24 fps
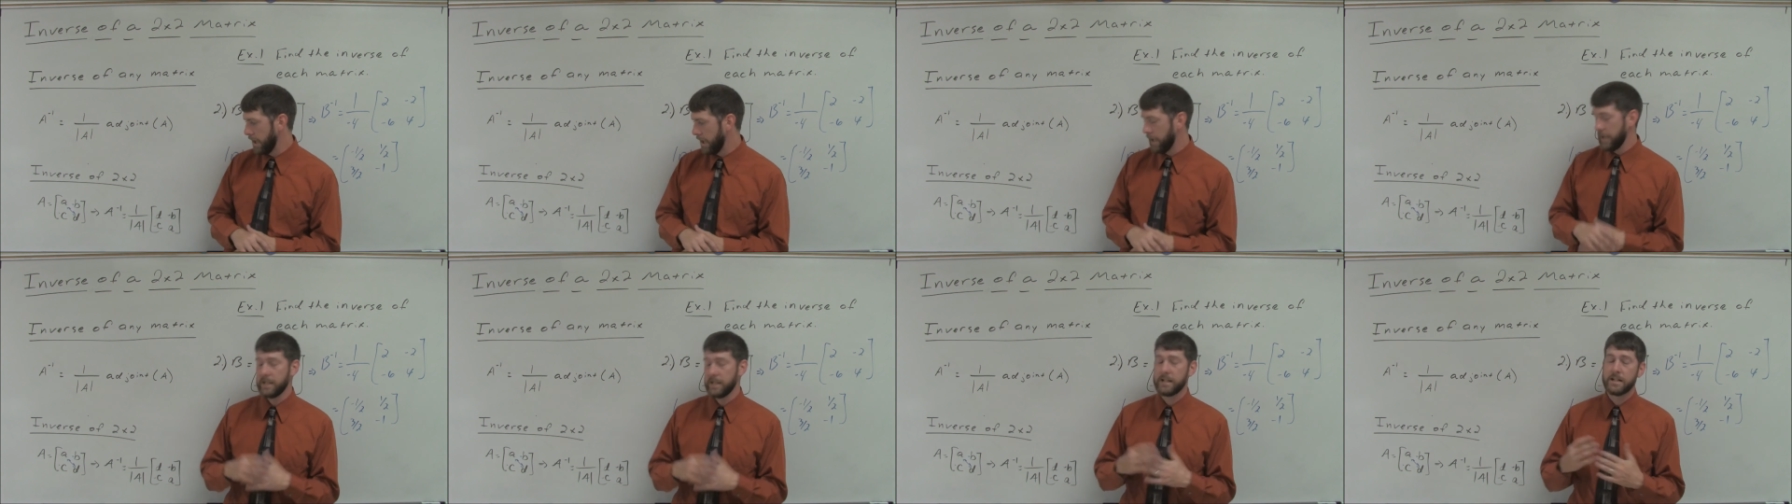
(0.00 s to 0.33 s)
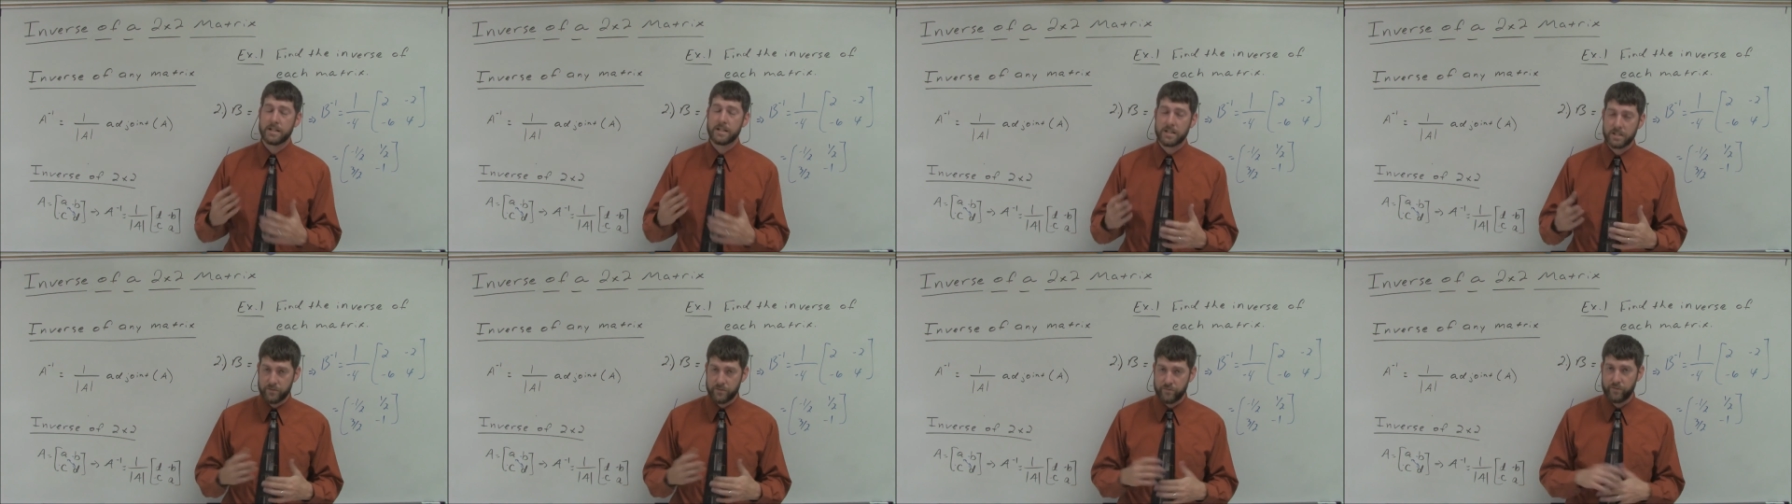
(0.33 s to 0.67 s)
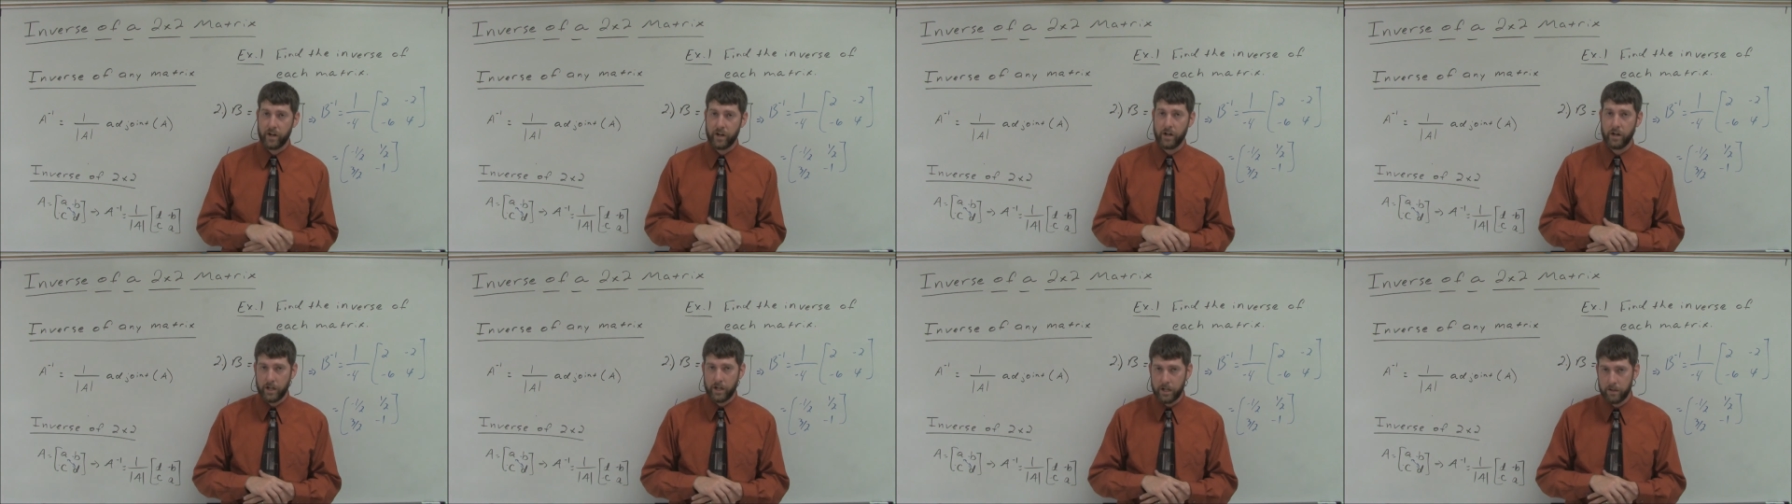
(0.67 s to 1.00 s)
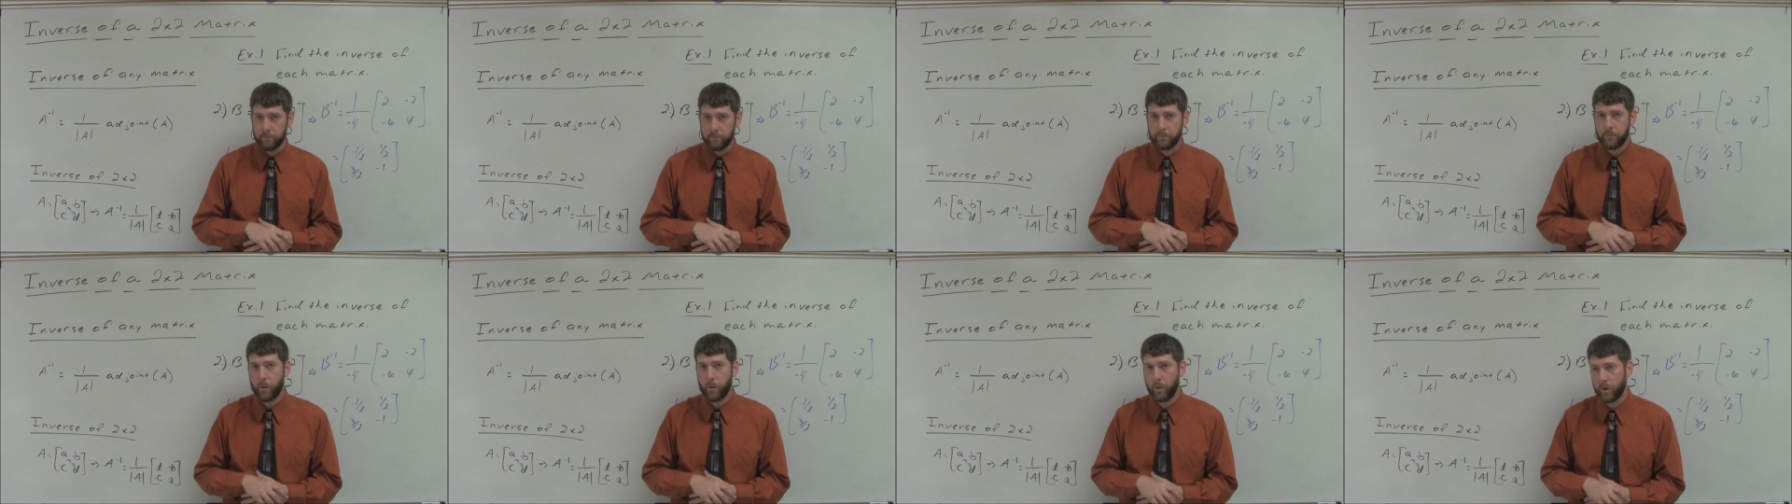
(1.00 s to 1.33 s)
Uh, it is very
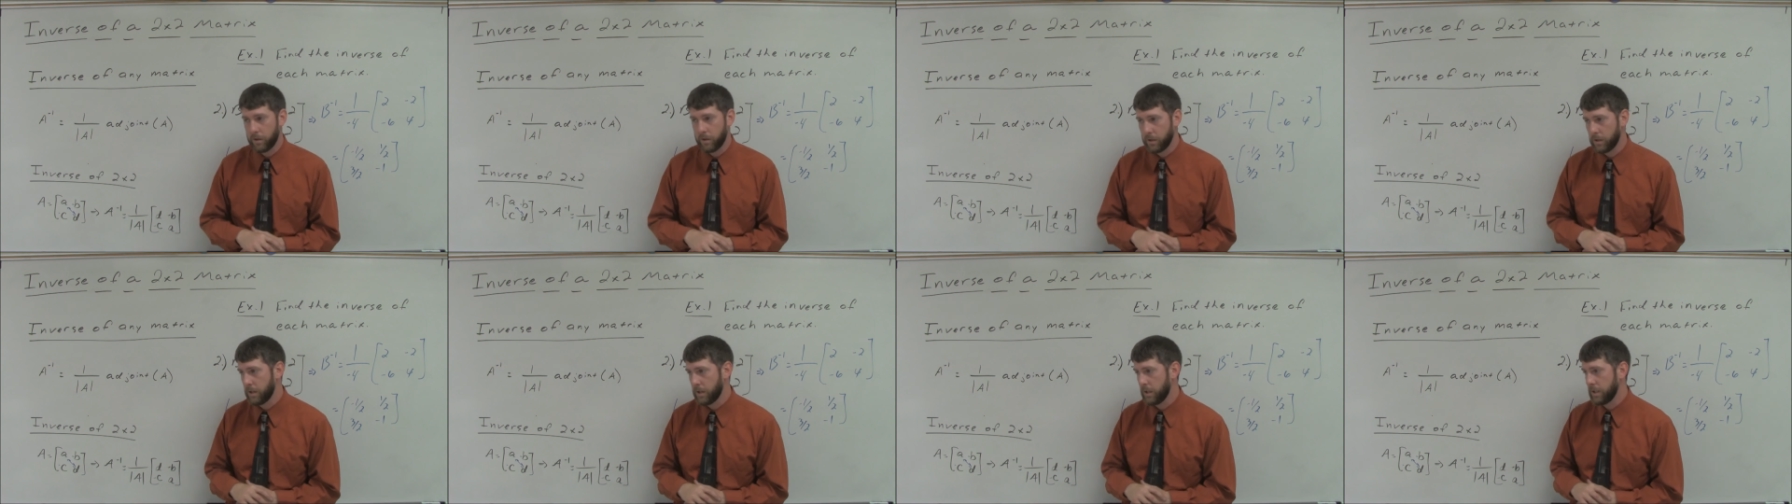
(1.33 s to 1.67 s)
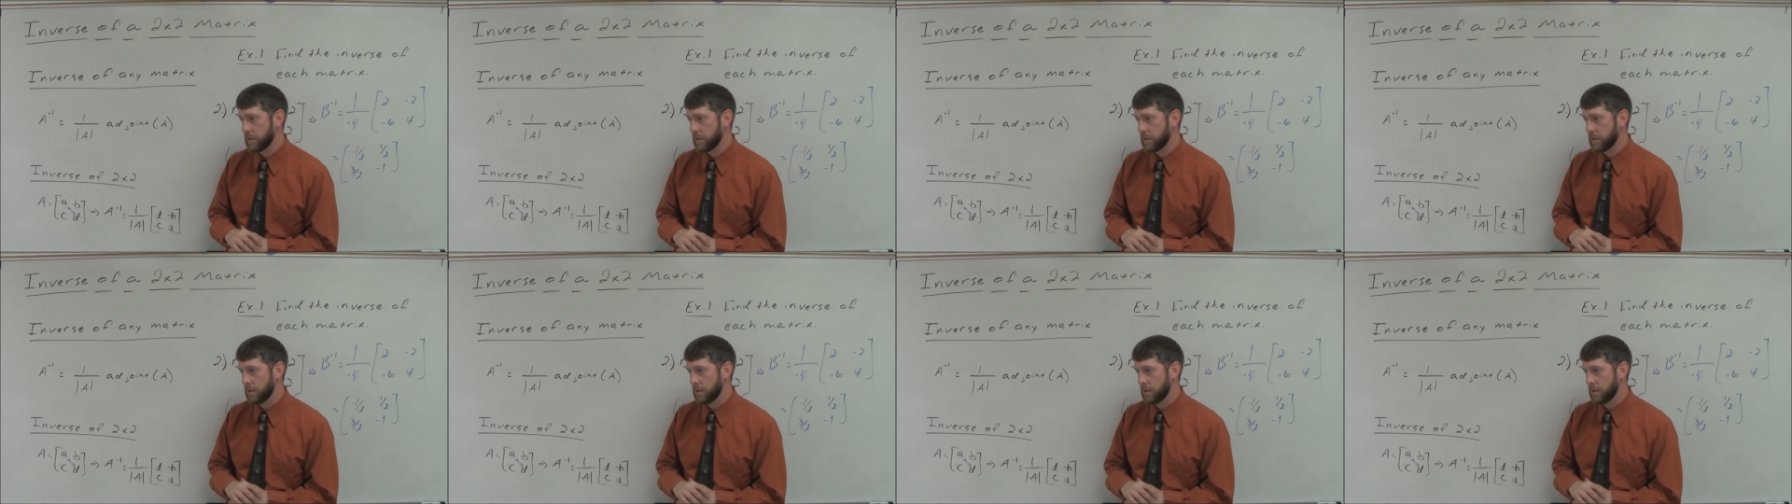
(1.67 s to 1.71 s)
important.